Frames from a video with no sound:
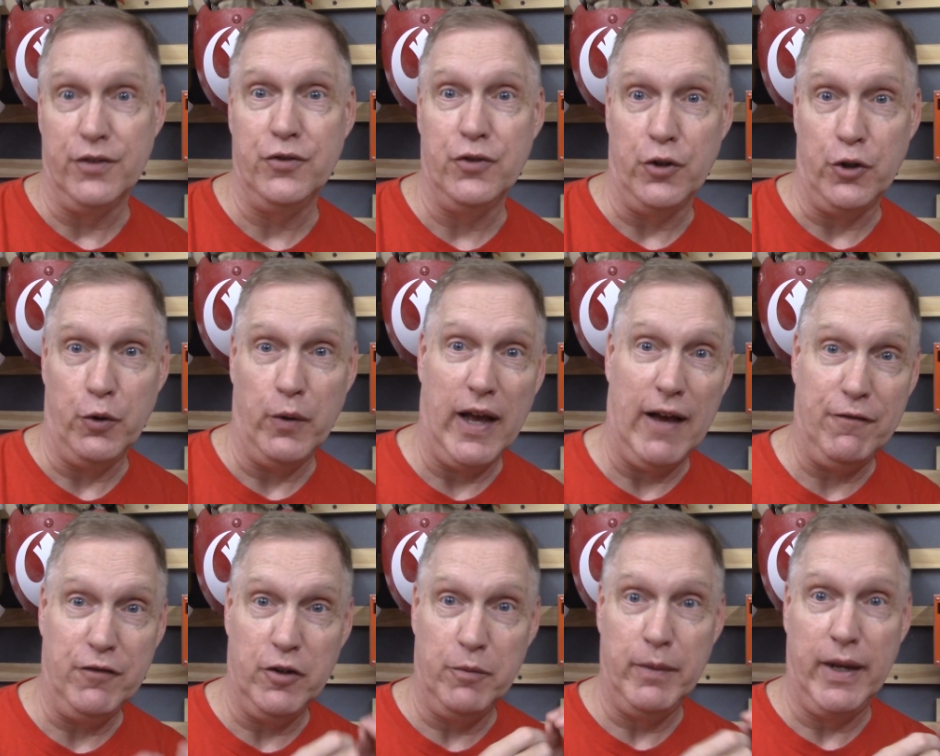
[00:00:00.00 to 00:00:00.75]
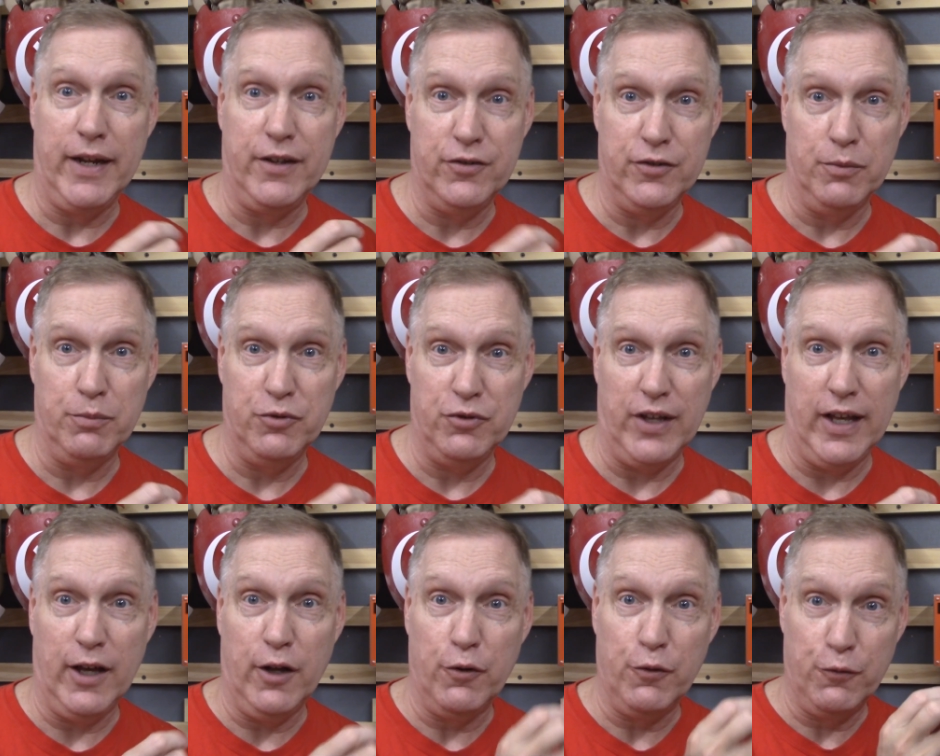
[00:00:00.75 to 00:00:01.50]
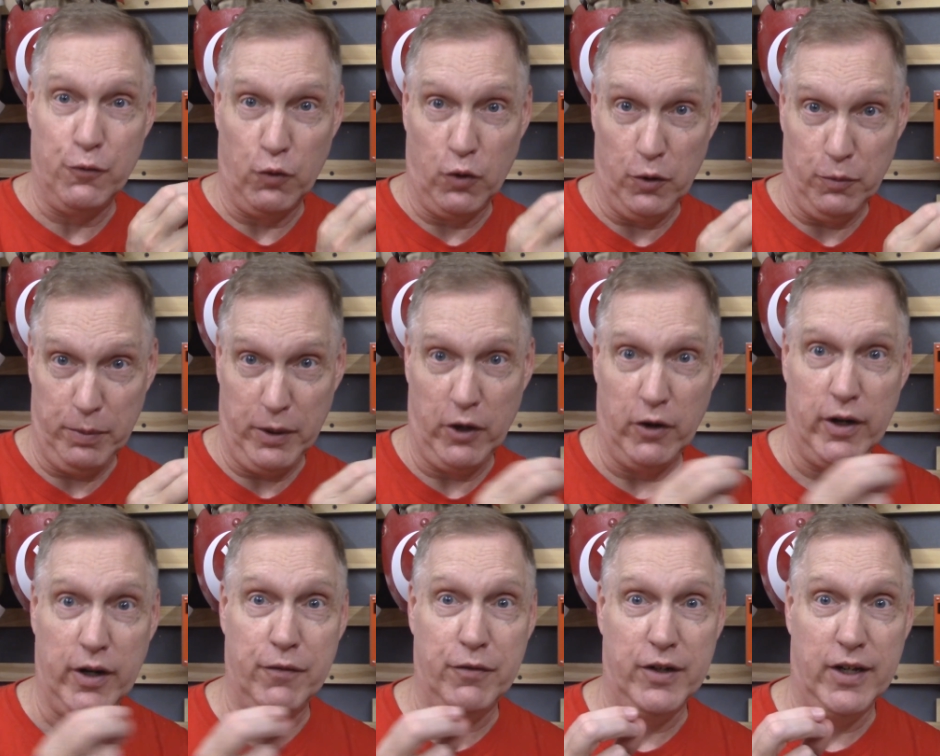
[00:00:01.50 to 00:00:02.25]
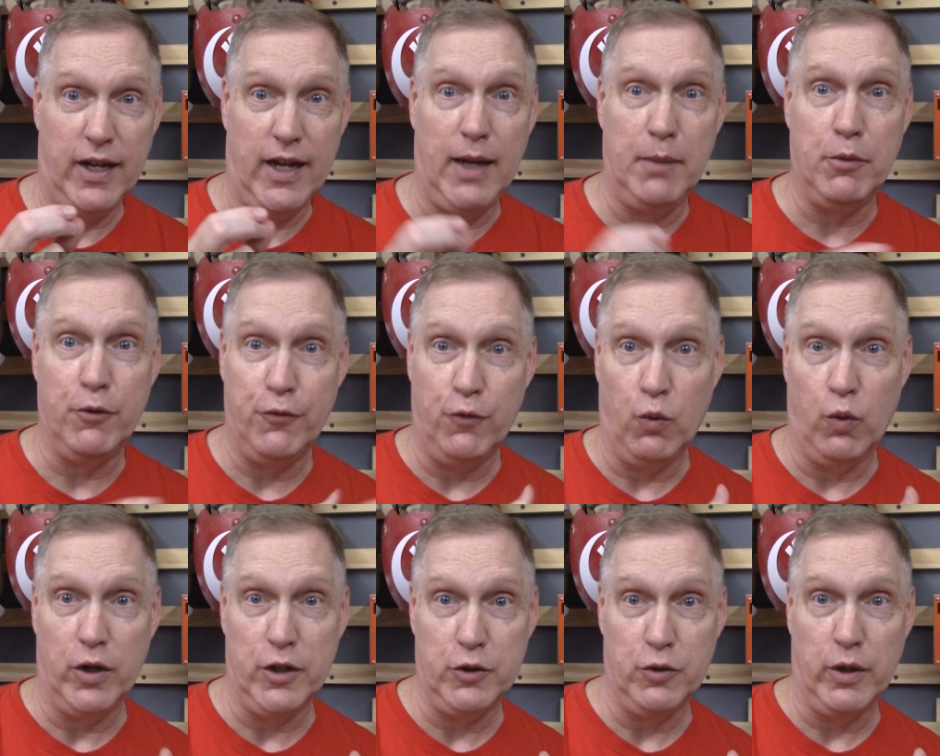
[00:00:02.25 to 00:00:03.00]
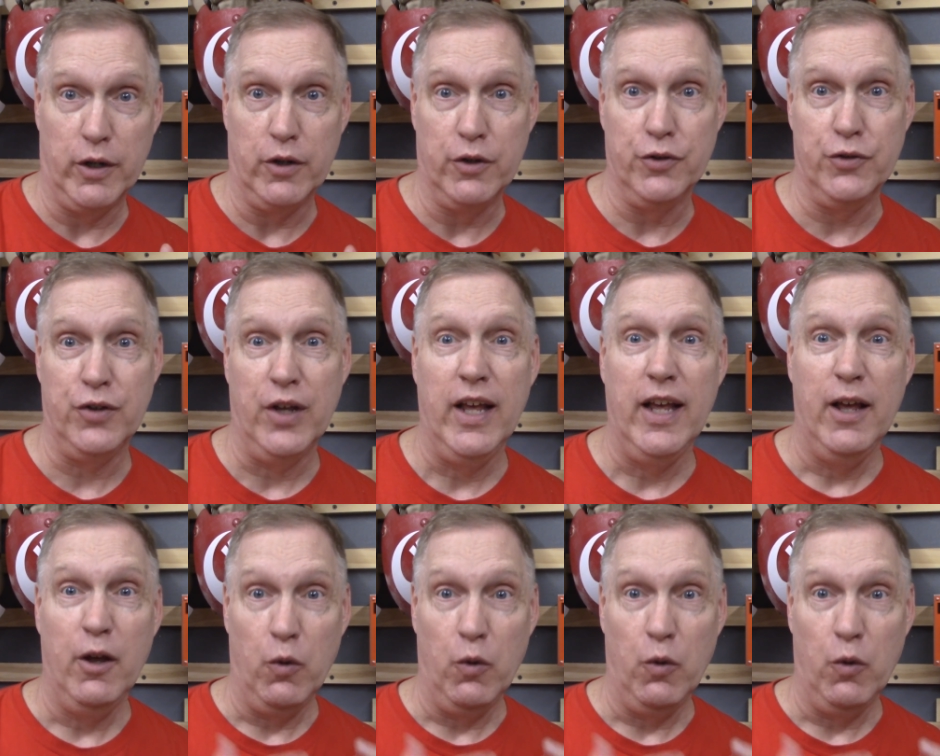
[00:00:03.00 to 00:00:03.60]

so you have to make some sound for a period of time before it triggers,